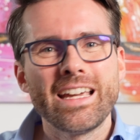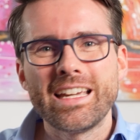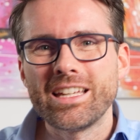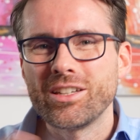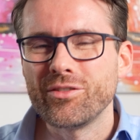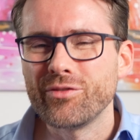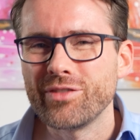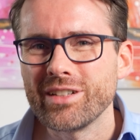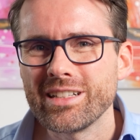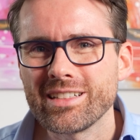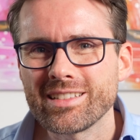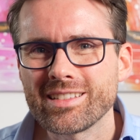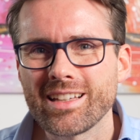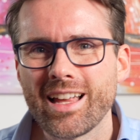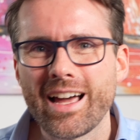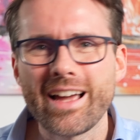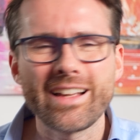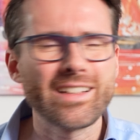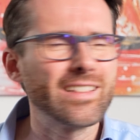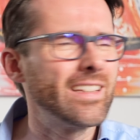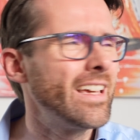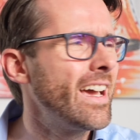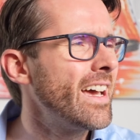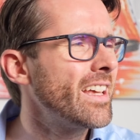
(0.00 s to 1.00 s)
It feels
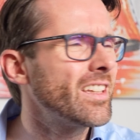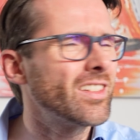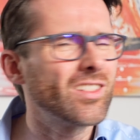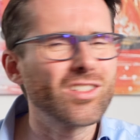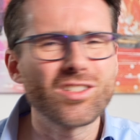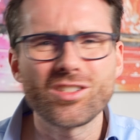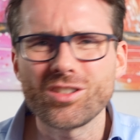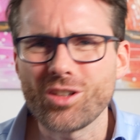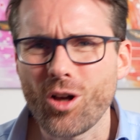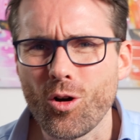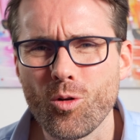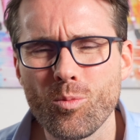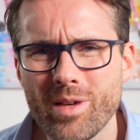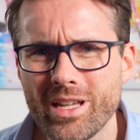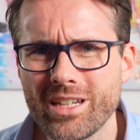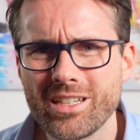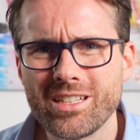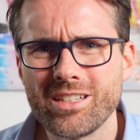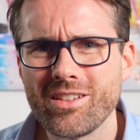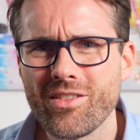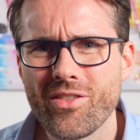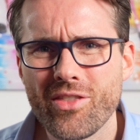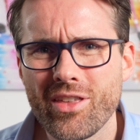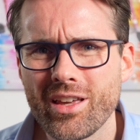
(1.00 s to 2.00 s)
like there's so
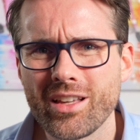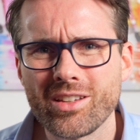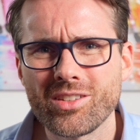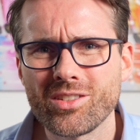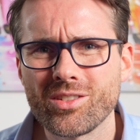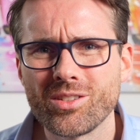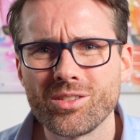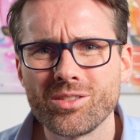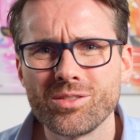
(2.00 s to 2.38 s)
many things to